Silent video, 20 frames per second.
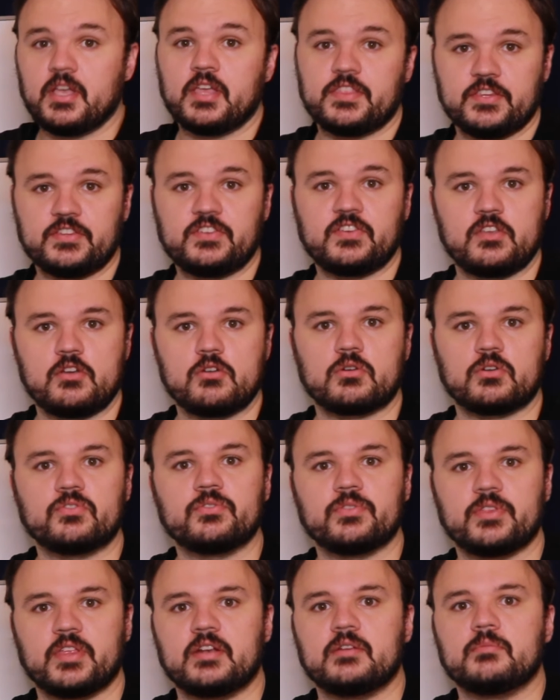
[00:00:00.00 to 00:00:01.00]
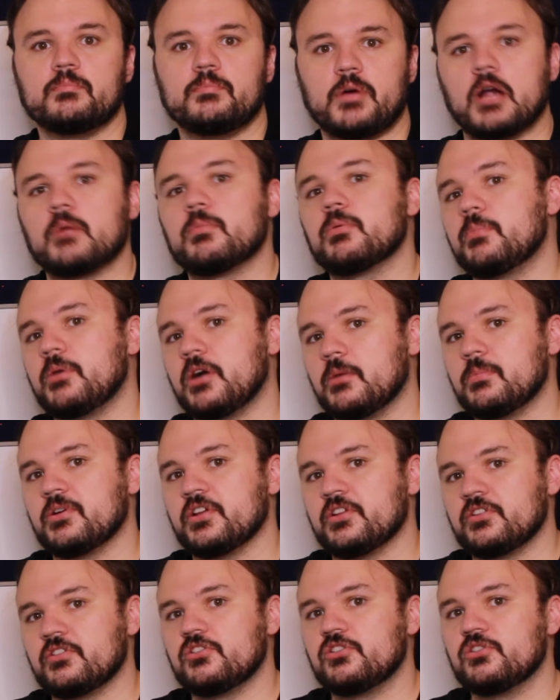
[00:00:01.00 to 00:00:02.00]
This is the order that Barbara Barber
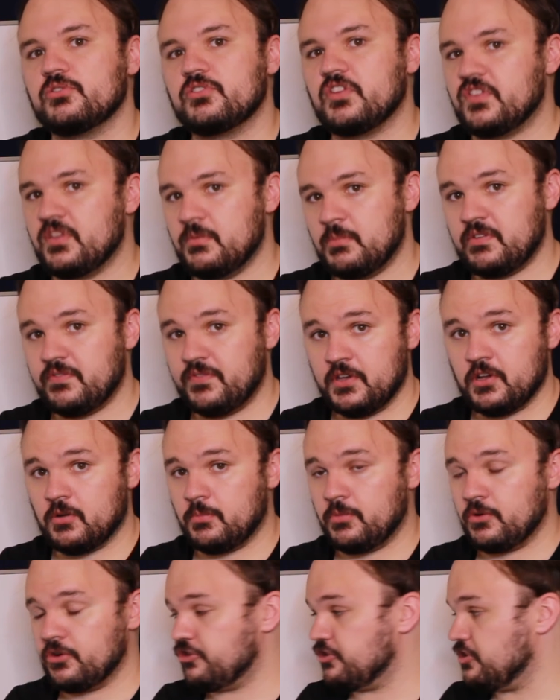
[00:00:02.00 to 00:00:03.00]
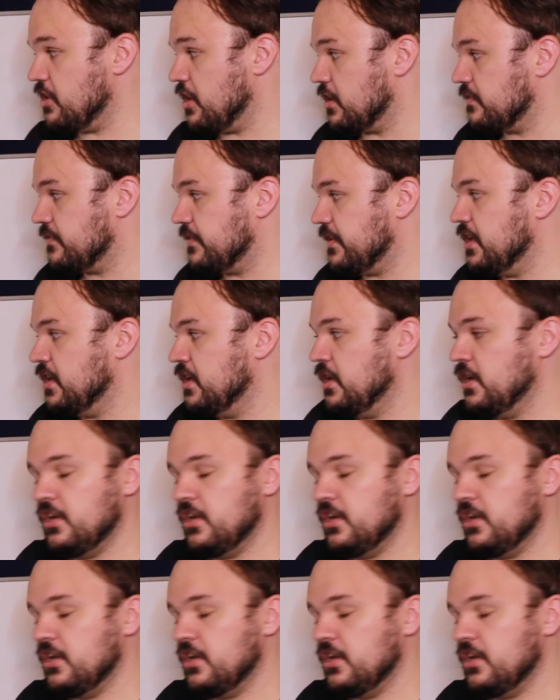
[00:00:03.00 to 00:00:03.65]
introduces them in Fingerboard Geography.